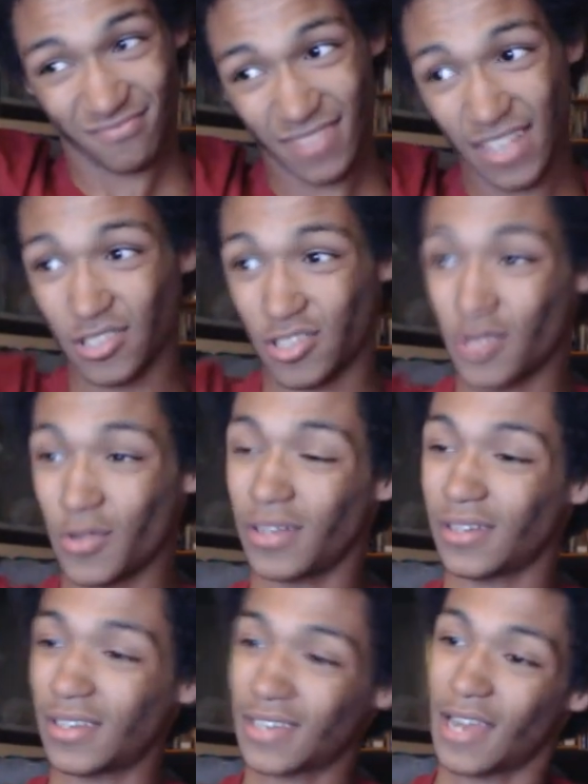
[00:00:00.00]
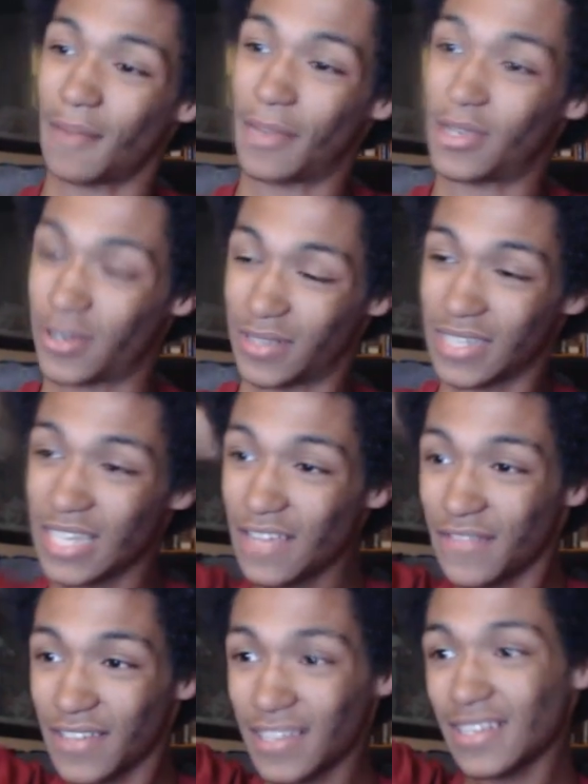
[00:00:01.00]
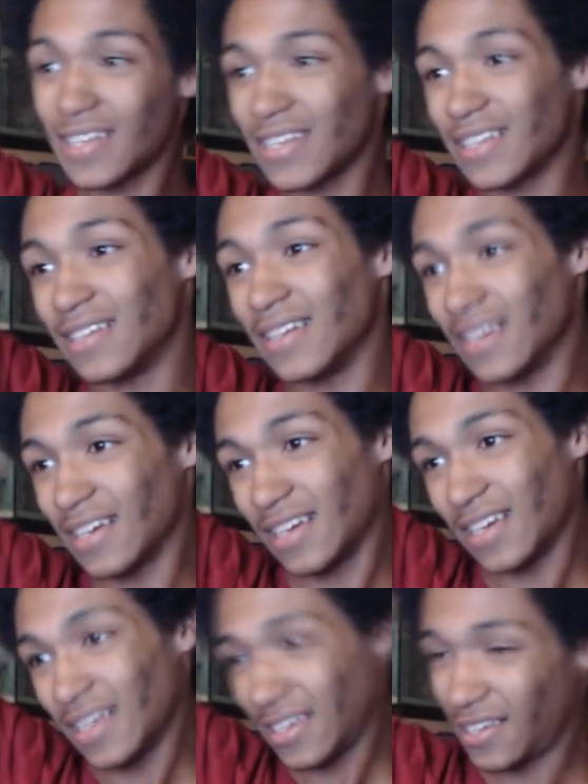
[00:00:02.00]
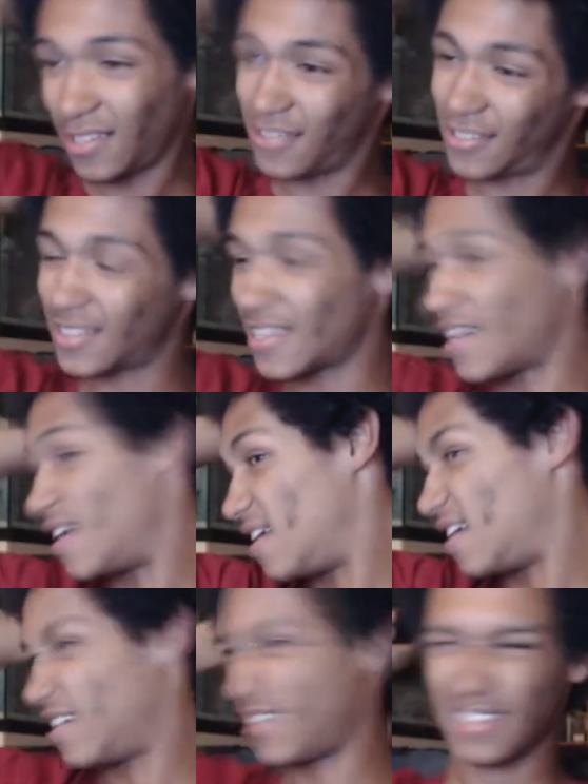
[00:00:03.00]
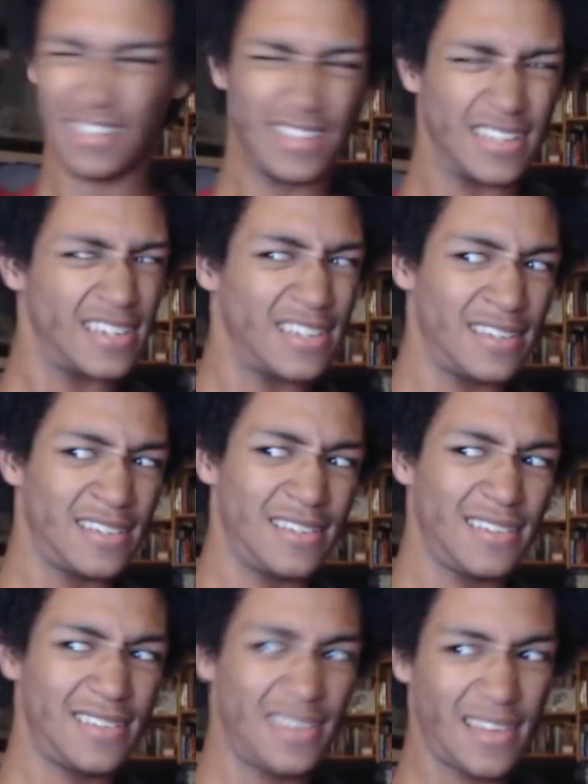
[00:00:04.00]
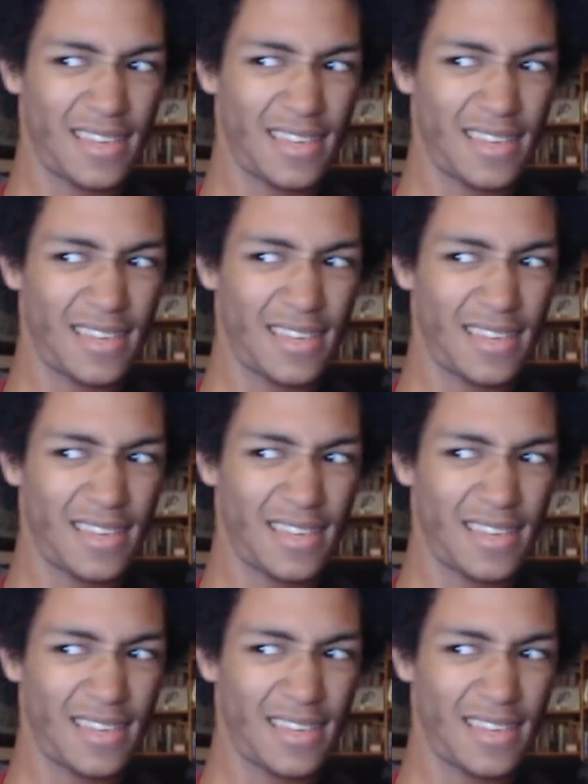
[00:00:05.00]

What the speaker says: do it. I gotta make sure it's even, and you just kind of,